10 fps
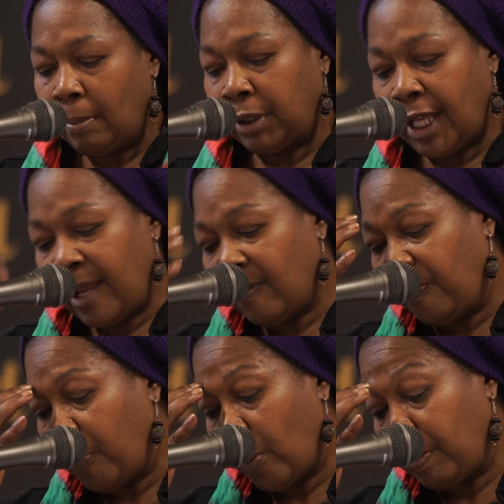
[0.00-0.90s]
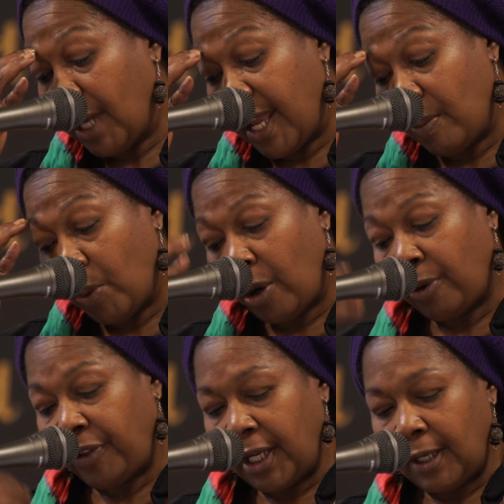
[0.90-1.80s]

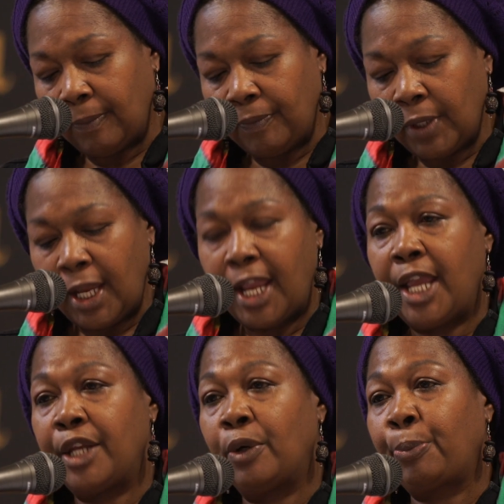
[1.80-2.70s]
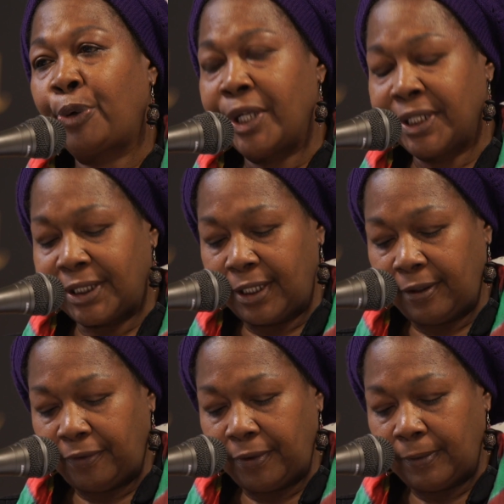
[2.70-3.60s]
blameworthy, and
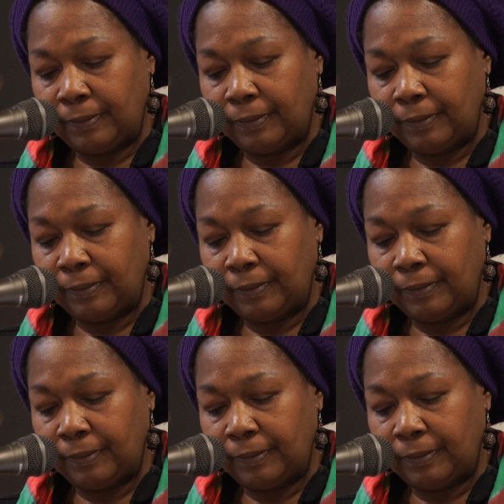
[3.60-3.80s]
oppressive.